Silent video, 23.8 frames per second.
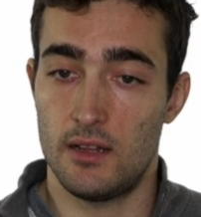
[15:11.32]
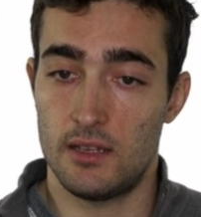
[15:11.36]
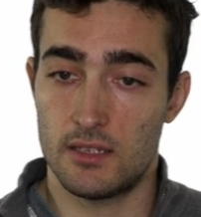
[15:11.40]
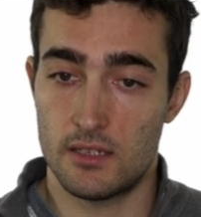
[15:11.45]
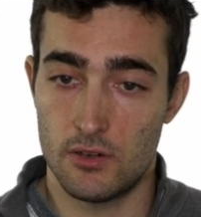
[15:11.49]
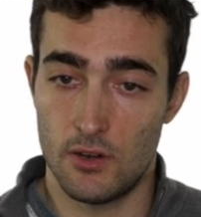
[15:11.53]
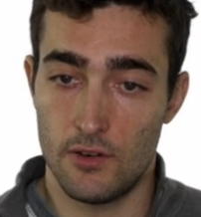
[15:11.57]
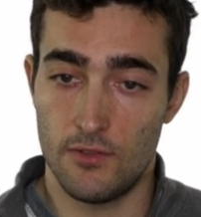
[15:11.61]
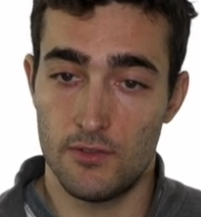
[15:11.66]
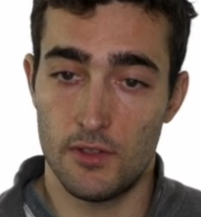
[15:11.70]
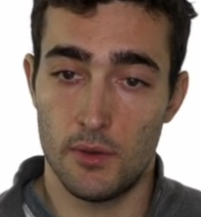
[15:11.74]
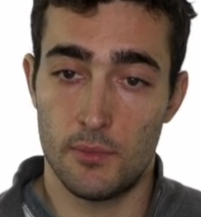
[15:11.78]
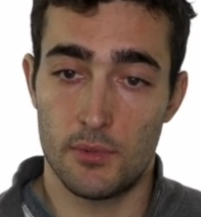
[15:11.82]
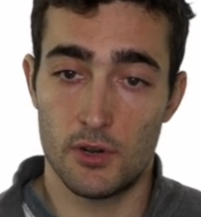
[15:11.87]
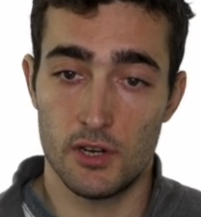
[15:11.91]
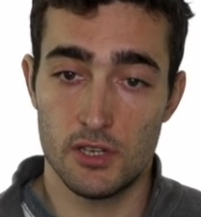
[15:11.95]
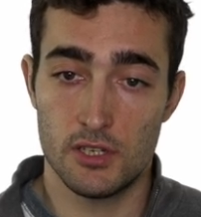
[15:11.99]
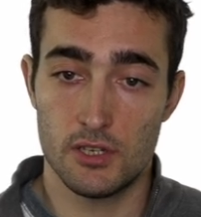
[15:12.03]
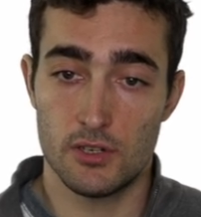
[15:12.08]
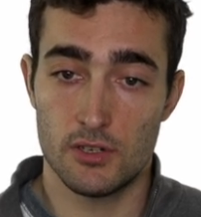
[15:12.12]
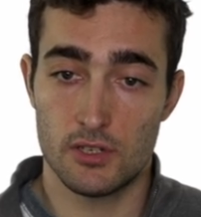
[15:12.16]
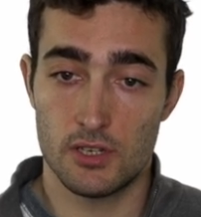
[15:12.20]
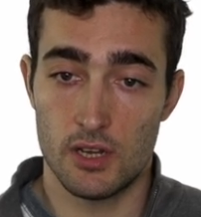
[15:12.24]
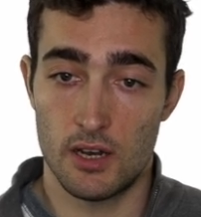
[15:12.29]
all of the
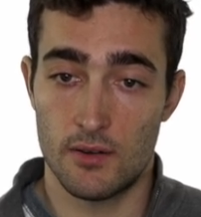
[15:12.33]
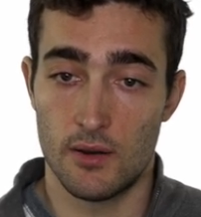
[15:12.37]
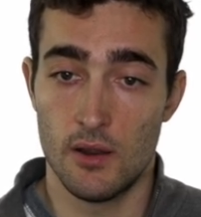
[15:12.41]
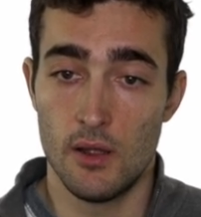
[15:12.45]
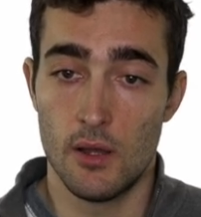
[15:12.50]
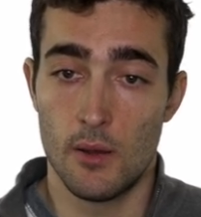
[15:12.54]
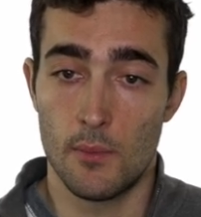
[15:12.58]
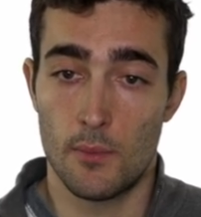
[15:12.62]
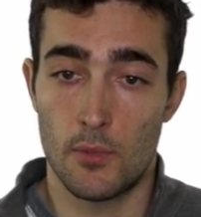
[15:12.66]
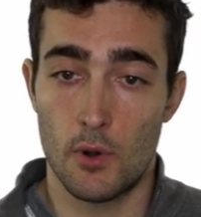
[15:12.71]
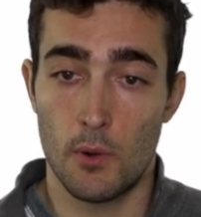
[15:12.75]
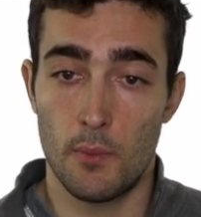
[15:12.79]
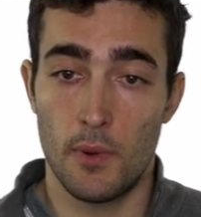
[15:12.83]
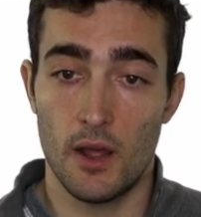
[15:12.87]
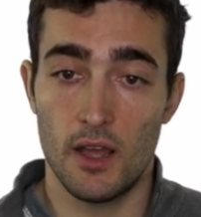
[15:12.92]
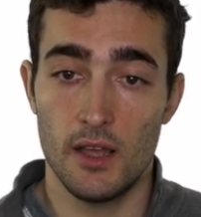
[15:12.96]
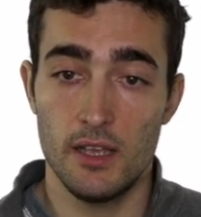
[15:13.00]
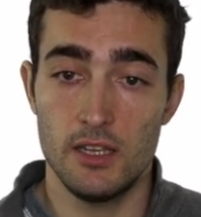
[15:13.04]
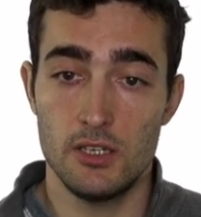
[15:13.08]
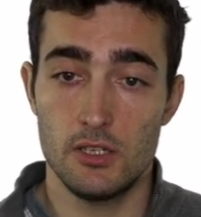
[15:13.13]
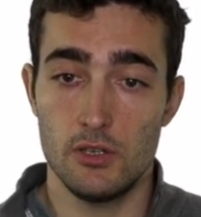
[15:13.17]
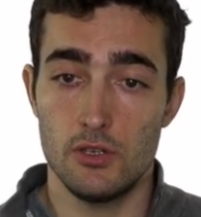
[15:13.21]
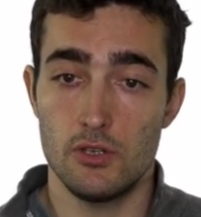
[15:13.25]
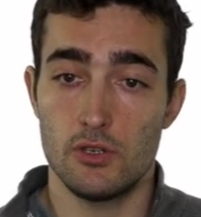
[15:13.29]
operations are
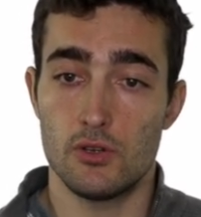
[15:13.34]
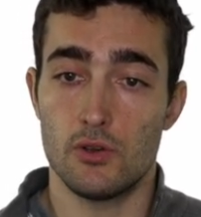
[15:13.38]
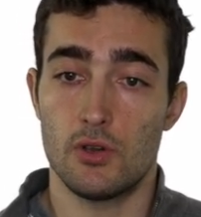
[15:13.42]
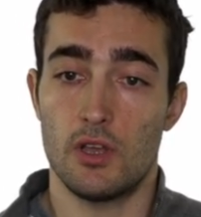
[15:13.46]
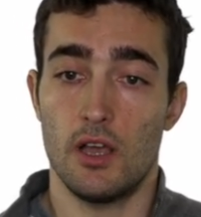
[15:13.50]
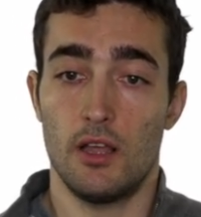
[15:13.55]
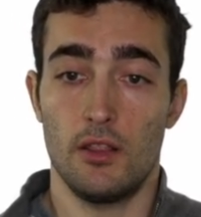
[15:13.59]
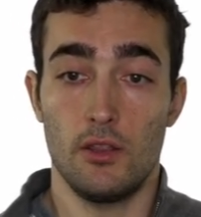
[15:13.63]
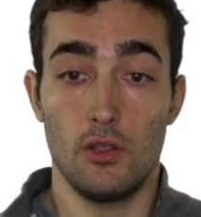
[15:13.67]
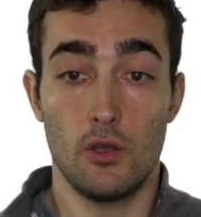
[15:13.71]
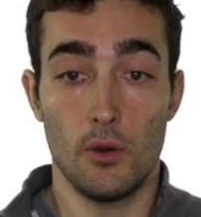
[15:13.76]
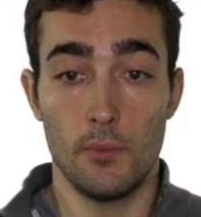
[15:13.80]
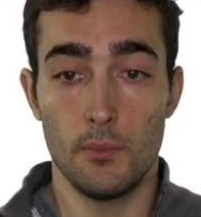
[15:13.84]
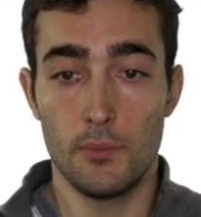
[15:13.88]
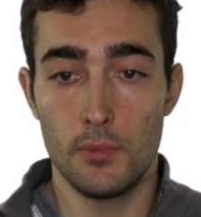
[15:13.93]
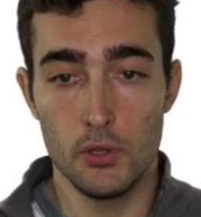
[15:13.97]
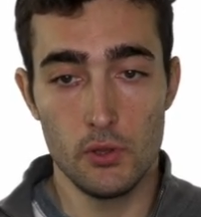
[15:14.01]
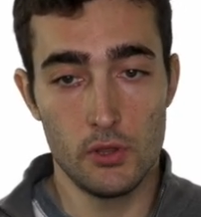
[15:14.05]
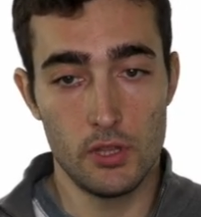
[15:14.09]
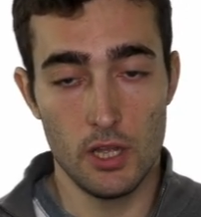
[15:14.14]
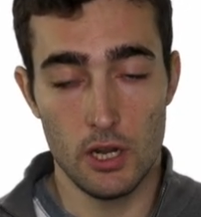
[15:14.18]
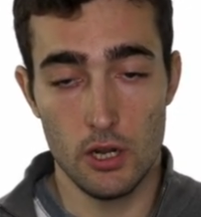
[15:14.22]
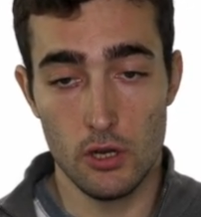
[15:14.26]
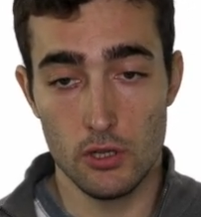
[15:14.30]
propagations, you can
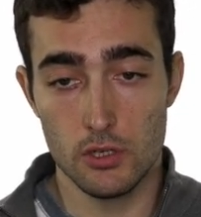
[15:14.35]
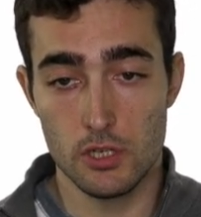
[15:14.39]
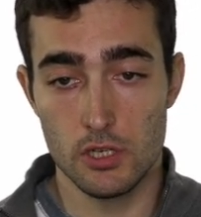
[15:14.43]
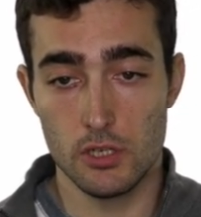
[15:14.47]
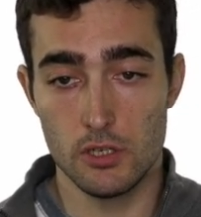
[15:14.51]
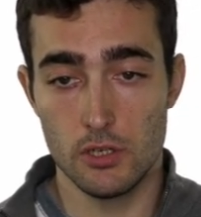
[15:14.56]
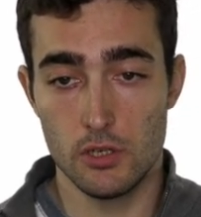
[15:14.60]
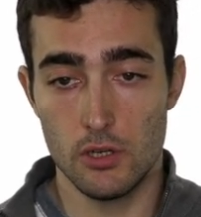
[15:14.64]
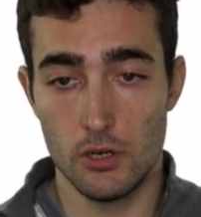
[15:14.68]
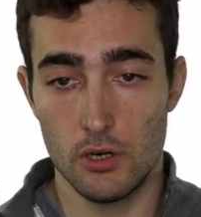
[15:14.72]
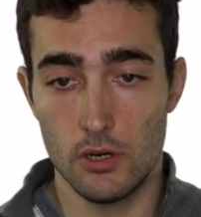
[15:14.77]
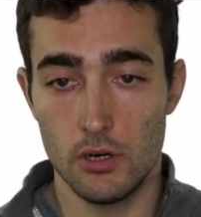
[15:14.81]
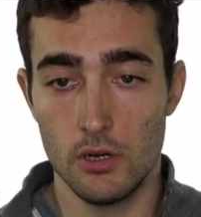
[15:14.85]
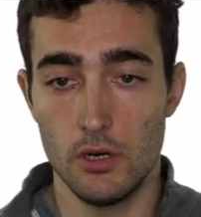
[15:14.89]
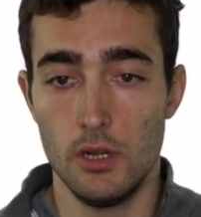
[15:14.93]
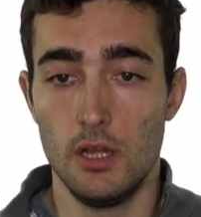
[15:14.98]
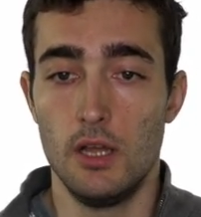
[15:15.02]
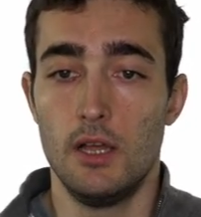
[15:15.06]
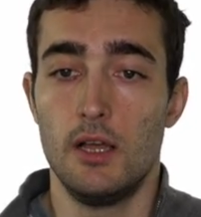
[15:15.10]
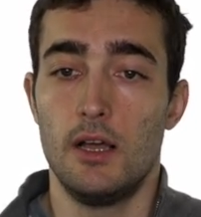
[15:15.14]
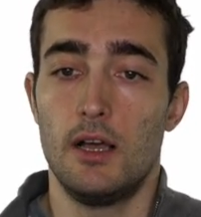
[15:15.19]
compute the loss score,